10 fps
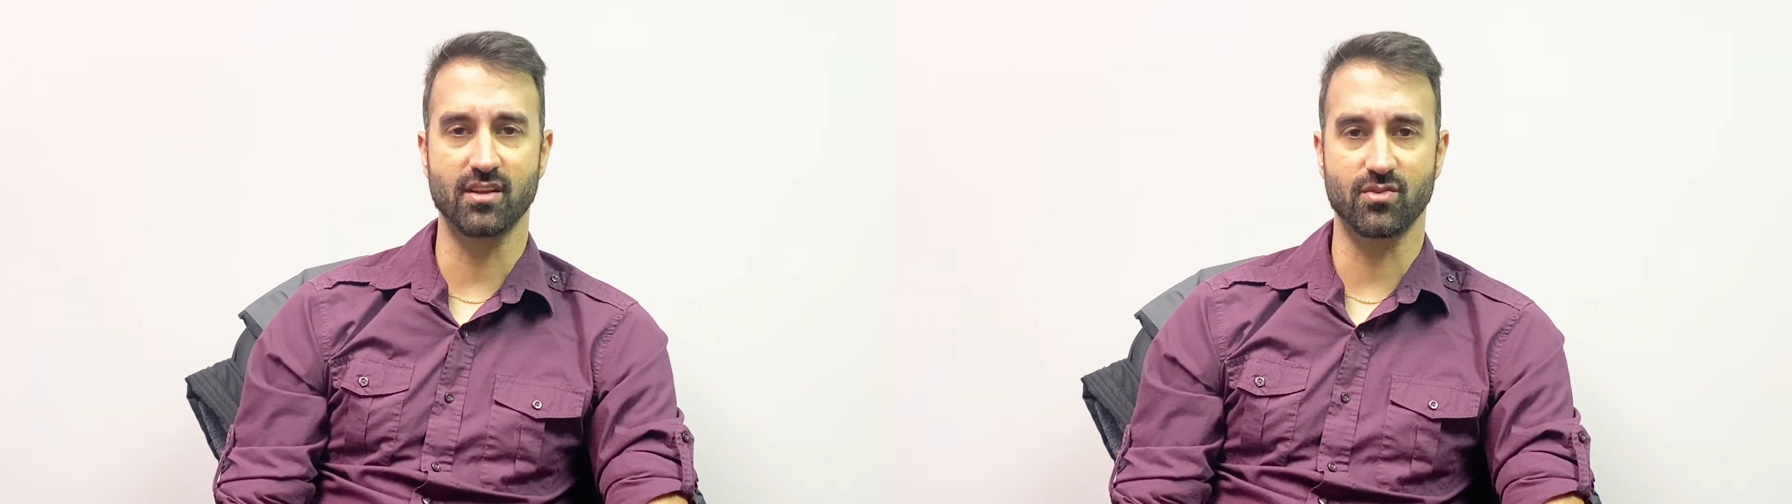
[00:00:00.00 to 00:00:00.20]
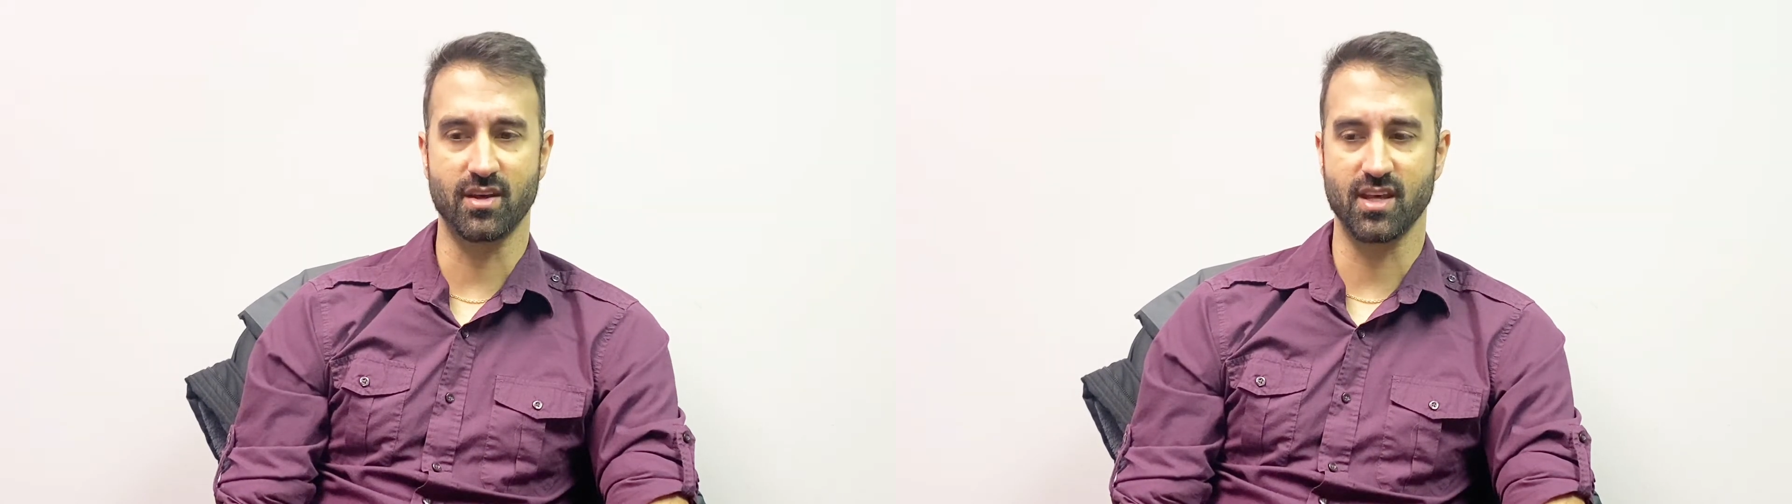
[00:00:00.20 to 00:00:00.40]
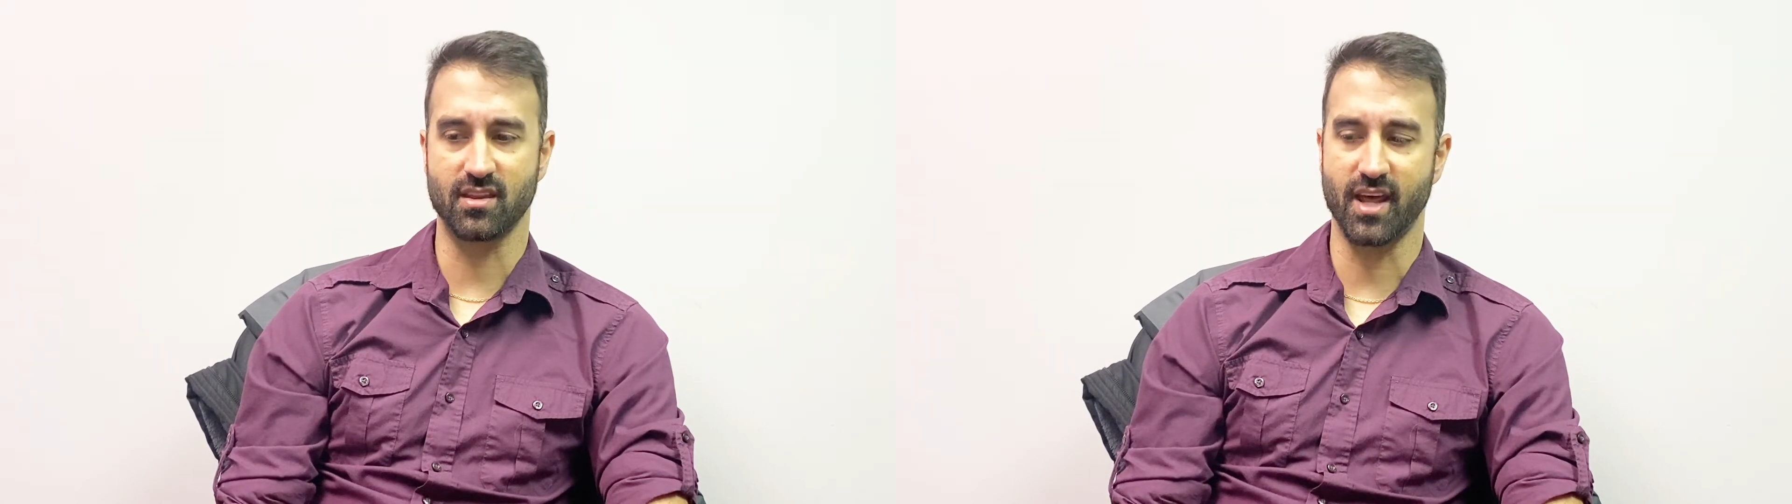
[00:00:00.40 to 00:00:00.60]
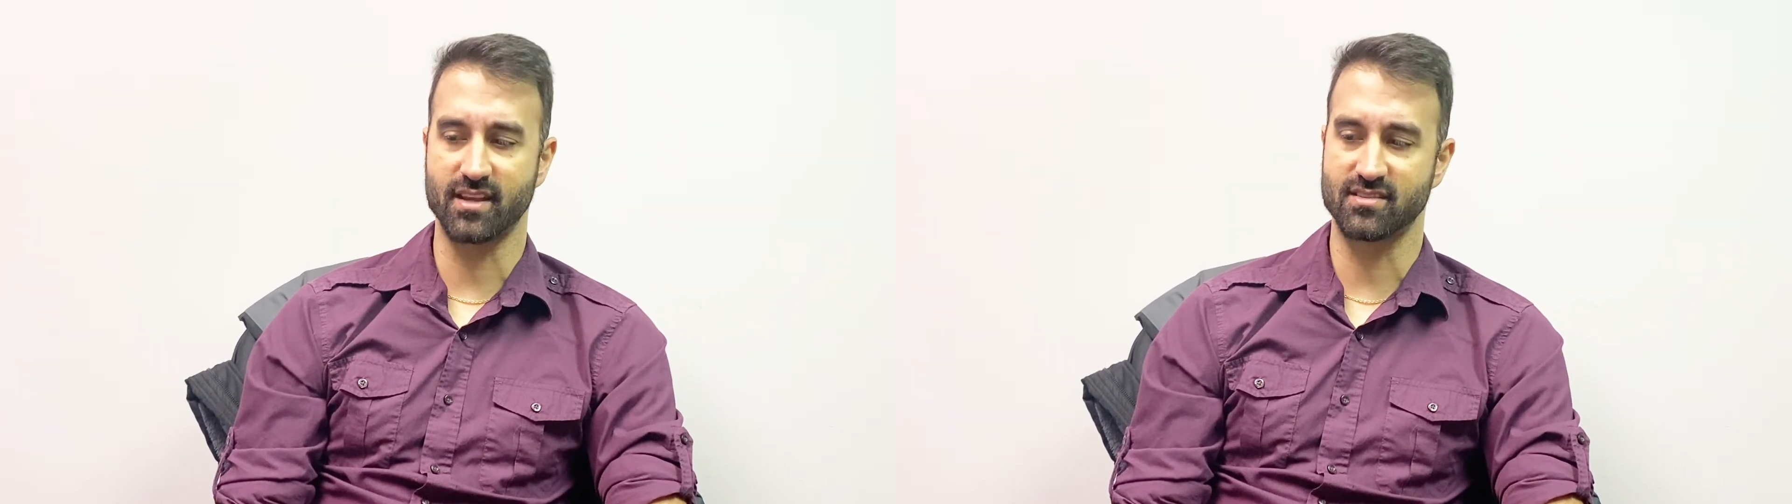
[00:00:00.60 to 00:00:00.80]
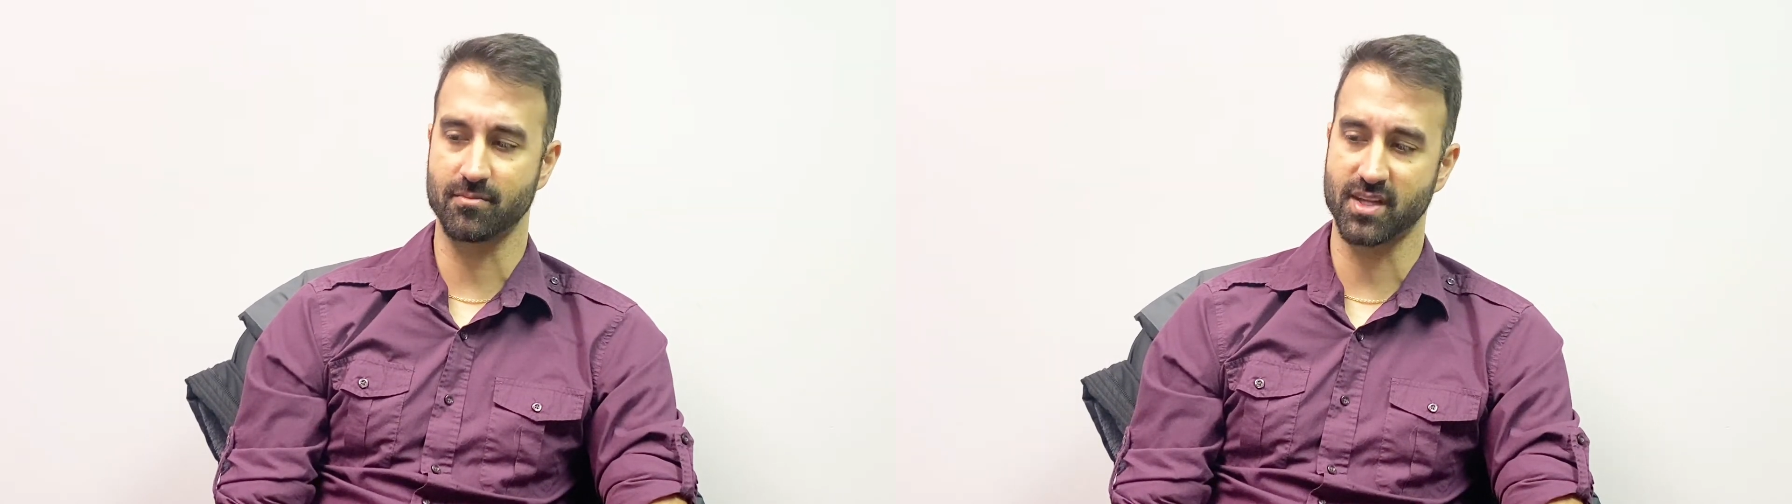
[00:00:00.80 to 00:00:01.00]
So I think
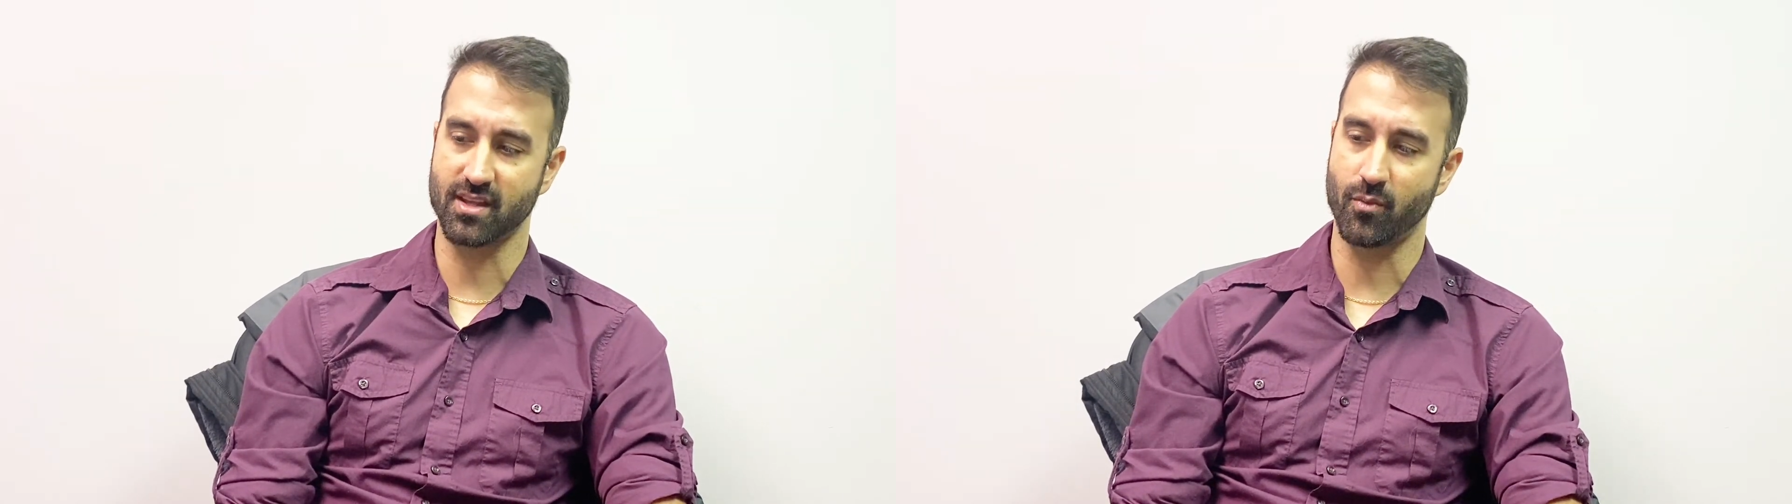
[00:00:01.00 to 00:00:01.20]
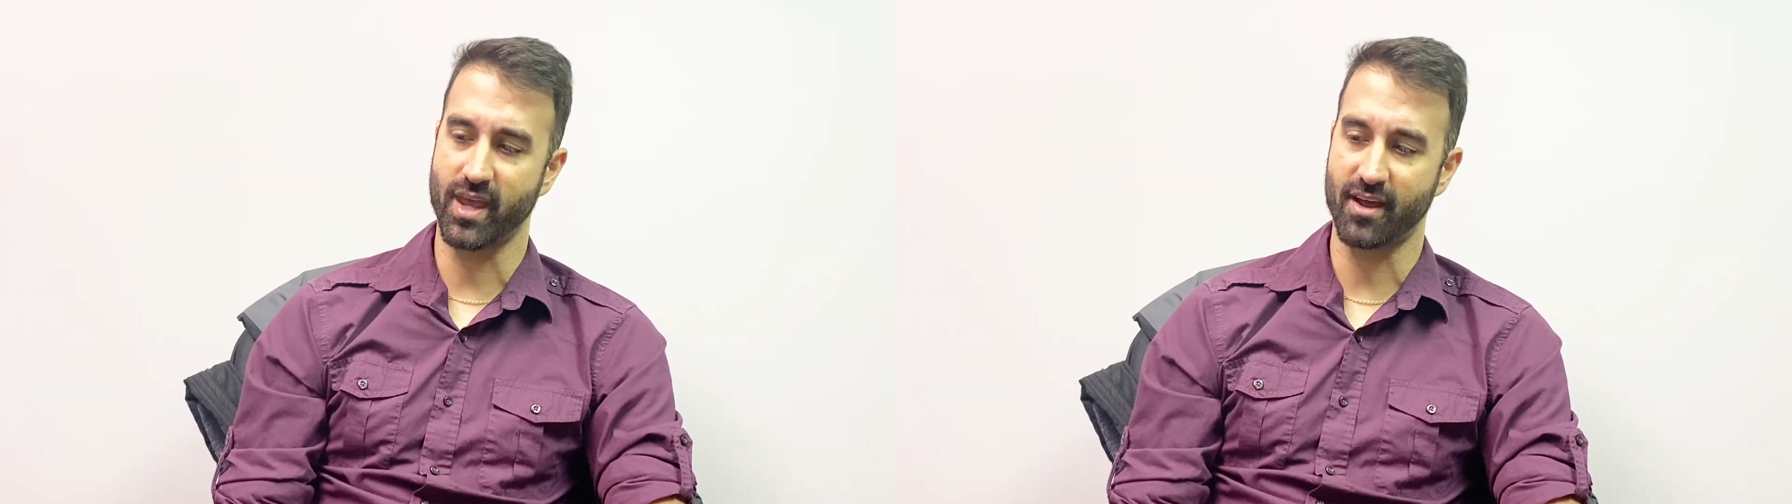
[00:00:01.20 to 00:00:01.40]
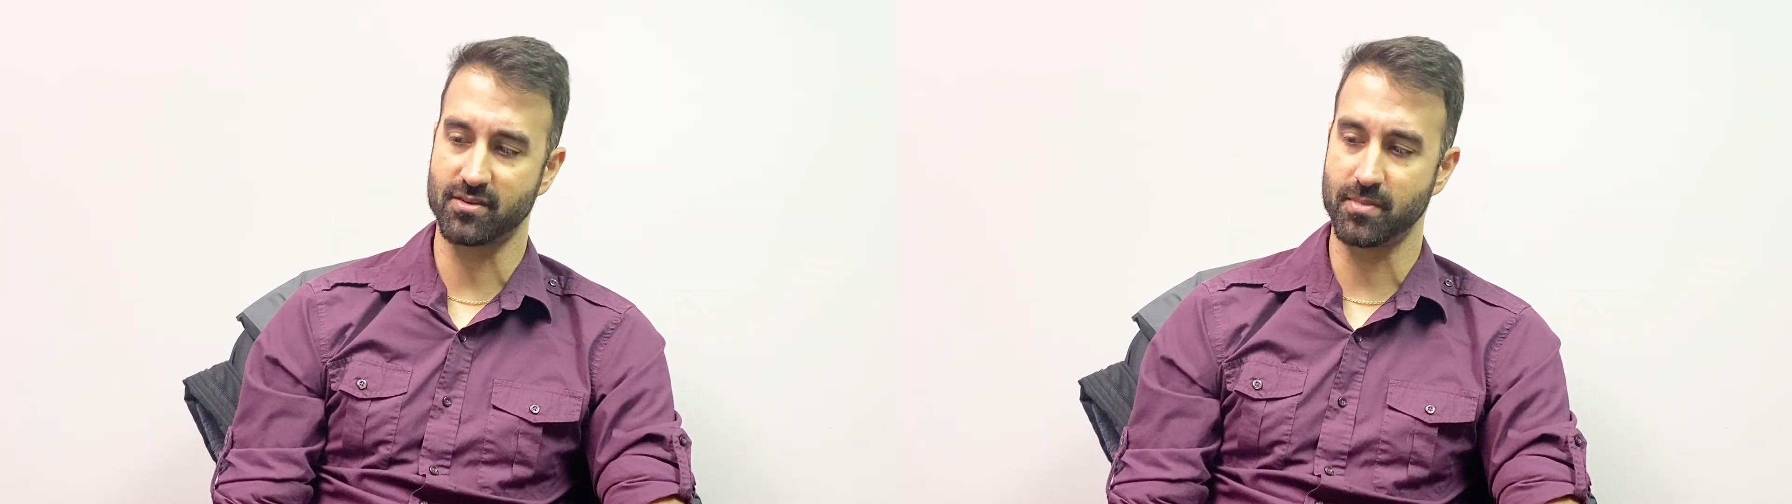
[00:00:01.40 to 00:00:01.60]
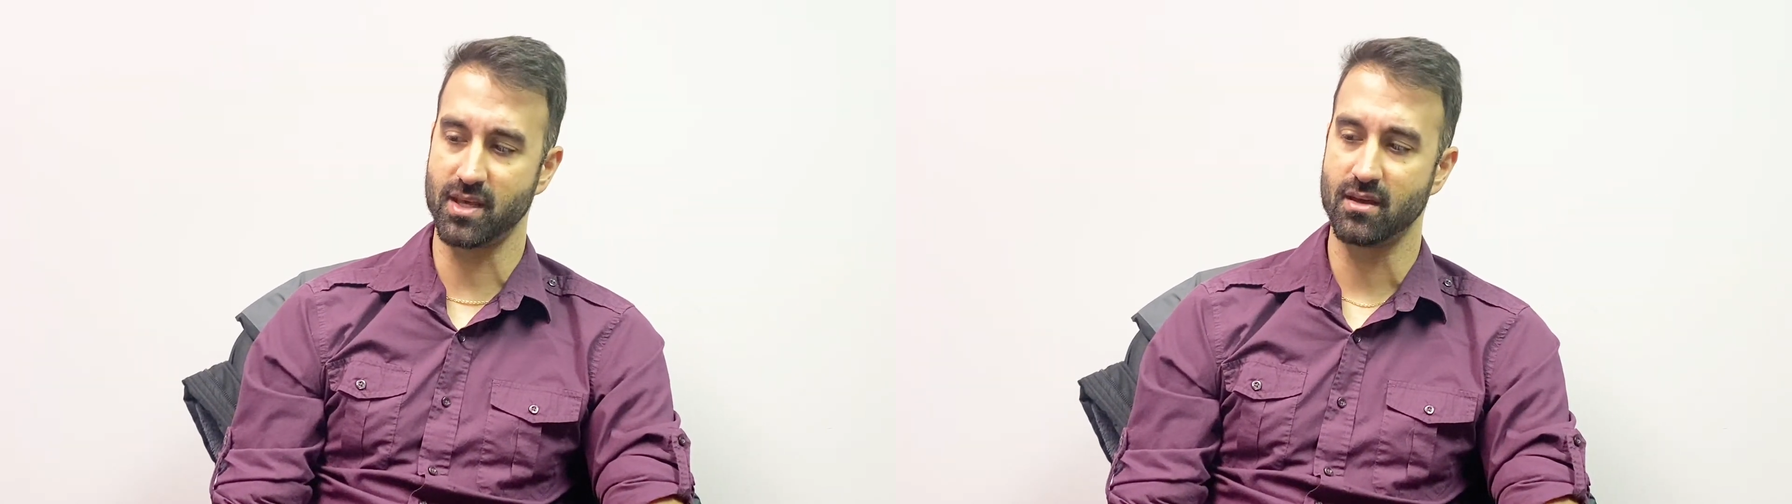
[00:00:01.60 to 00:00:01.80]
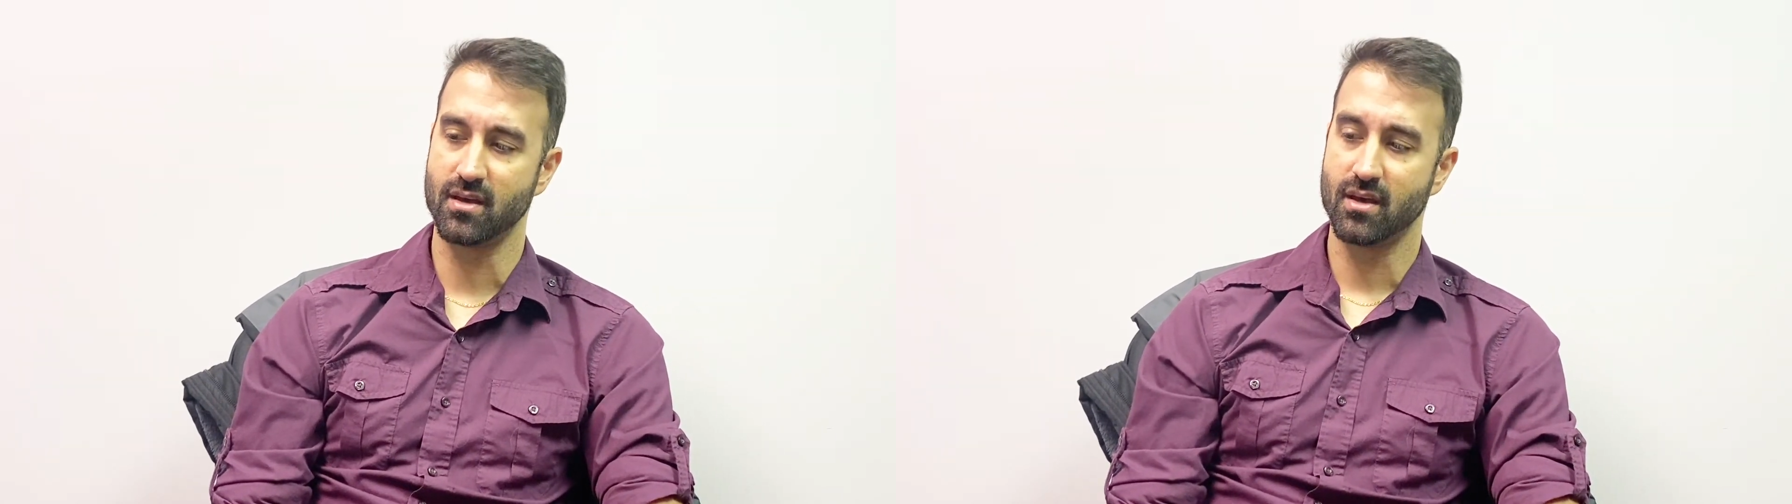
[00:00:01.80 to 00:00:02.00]
that's something that we have to
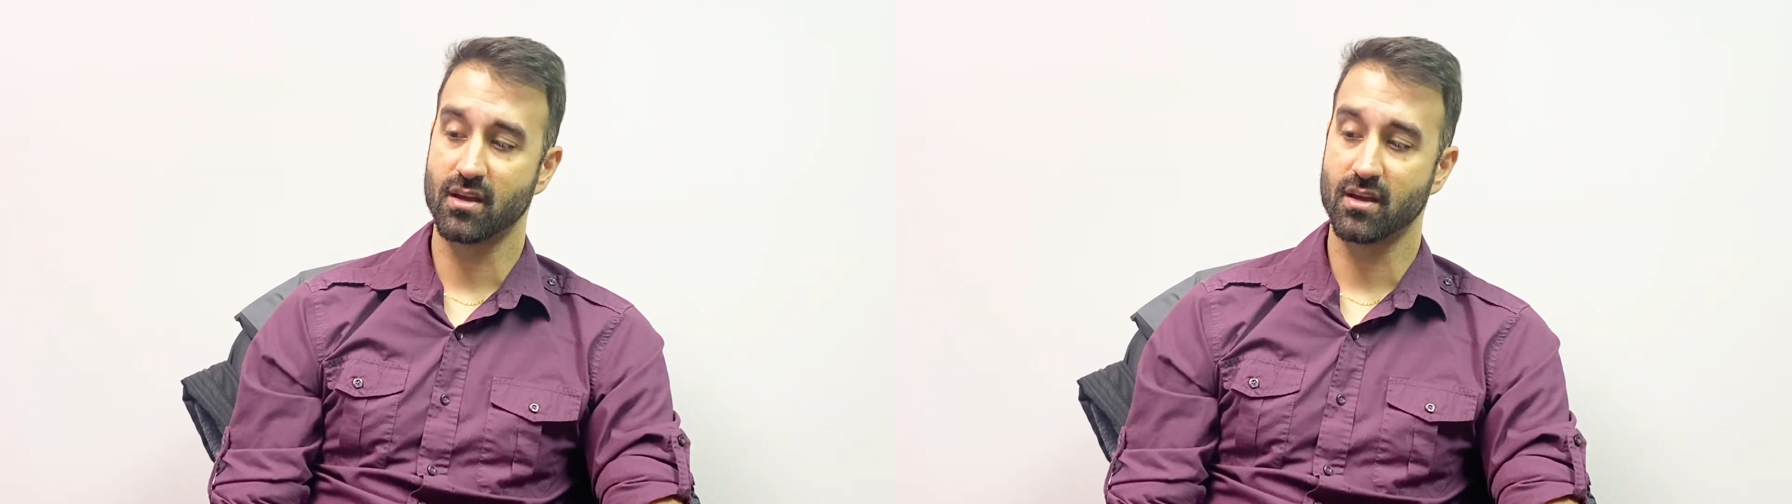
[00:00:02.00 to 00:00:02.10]
be